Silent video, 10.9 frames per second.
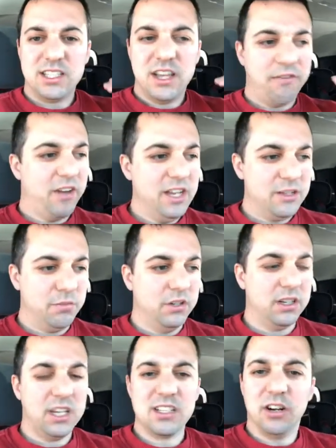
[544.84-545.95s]
that
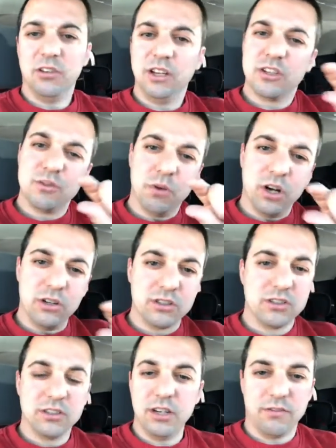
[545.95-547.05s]
Facebook is only a small
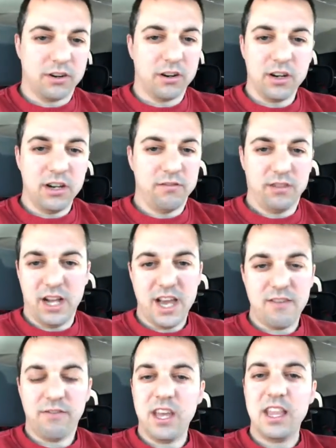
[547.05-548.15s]
sliver of
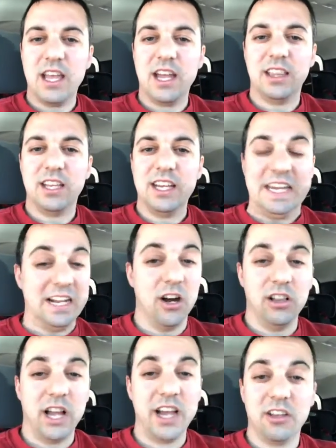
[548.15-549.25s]
life, and that in
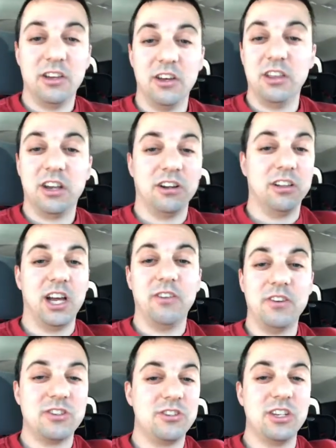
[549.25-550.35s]
all likelihood, their
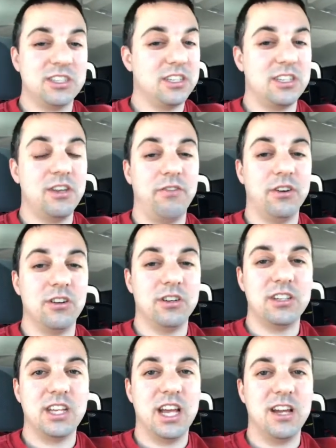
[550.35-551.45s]
life is just as difficult
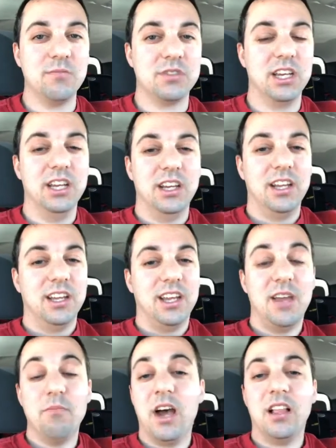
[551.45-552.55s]
at times,
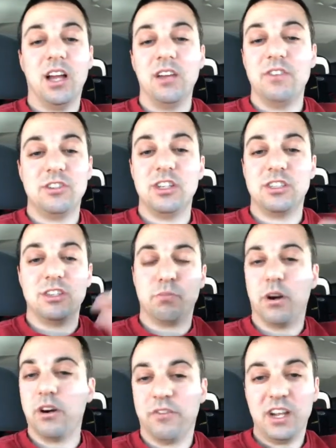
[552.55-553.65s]
and my life is just as
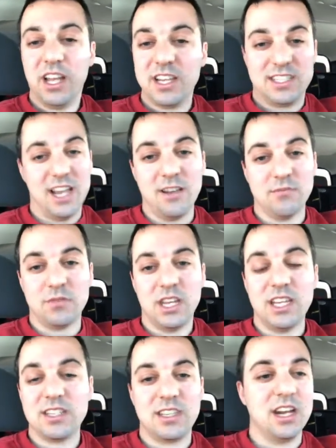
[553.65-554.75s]
perfect at times
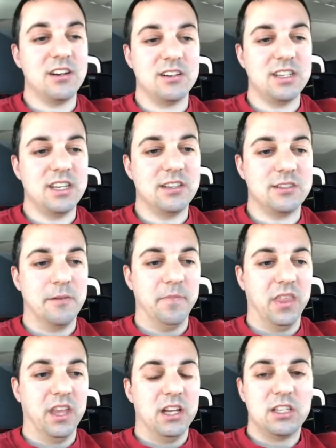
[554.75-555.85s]
as theirs is.
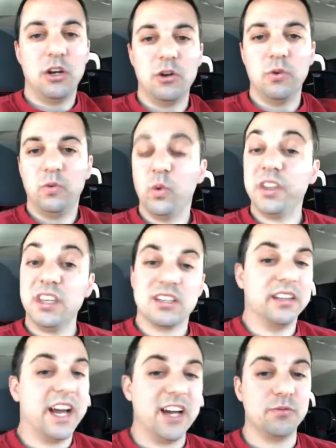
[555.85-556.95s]
So what this
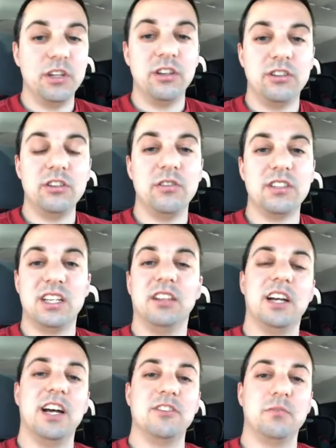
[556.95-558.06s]
allows me to do is it
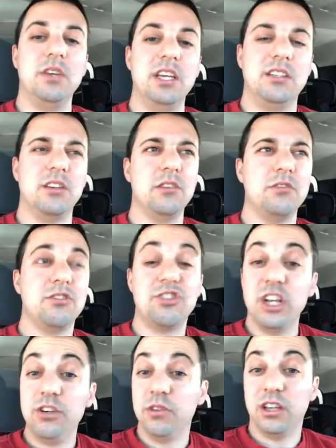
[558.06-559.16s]
allows me to
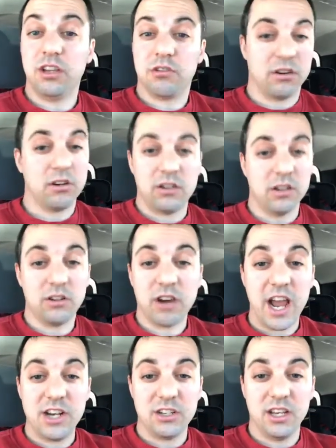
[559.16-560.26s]
genuinely
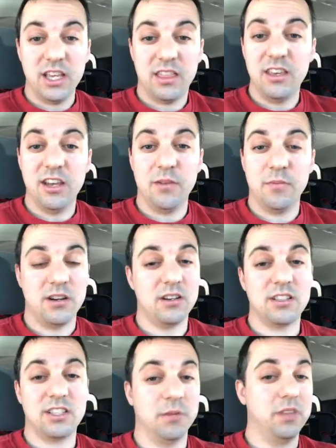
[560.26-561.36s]
congratulate them on
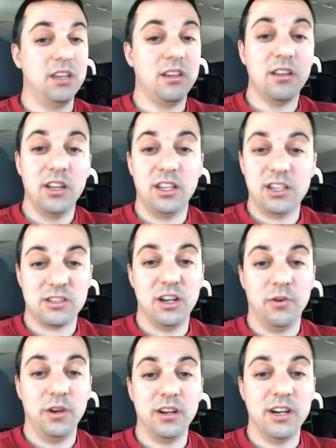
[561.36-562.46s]
something good that's
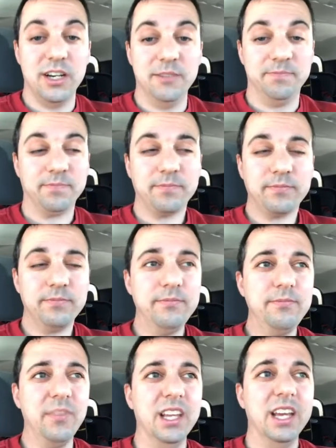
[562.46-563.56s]
going on,
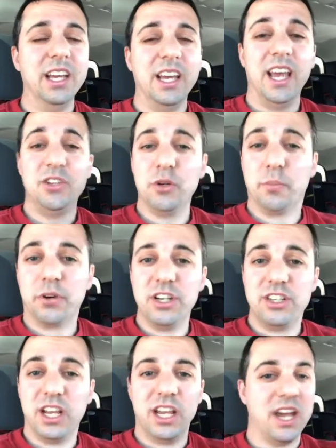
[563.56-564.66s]
and to
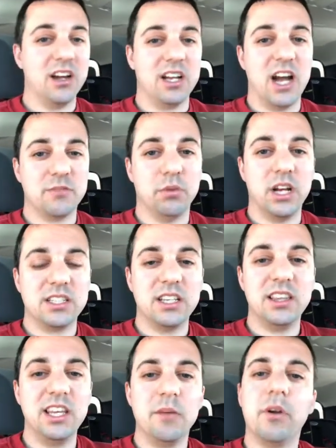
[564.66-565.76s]
appreciate how God's
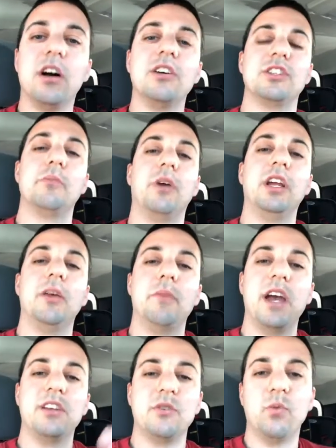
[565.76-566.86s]
blessing them, but also bring it
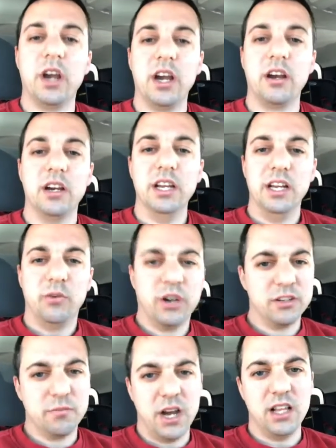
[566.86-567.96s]
back to
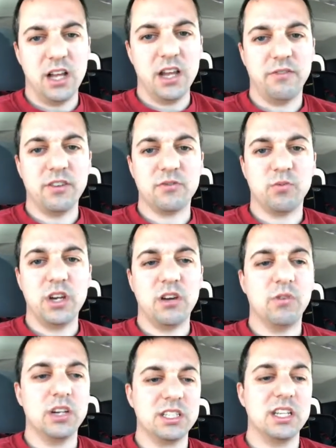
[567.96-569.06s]
where's my life as well?
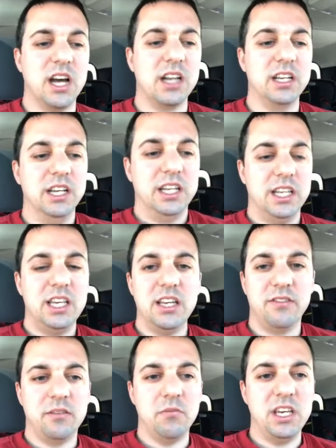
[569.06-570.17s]
What has God
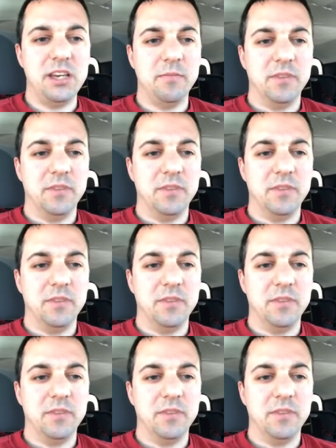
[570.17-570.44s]
given me?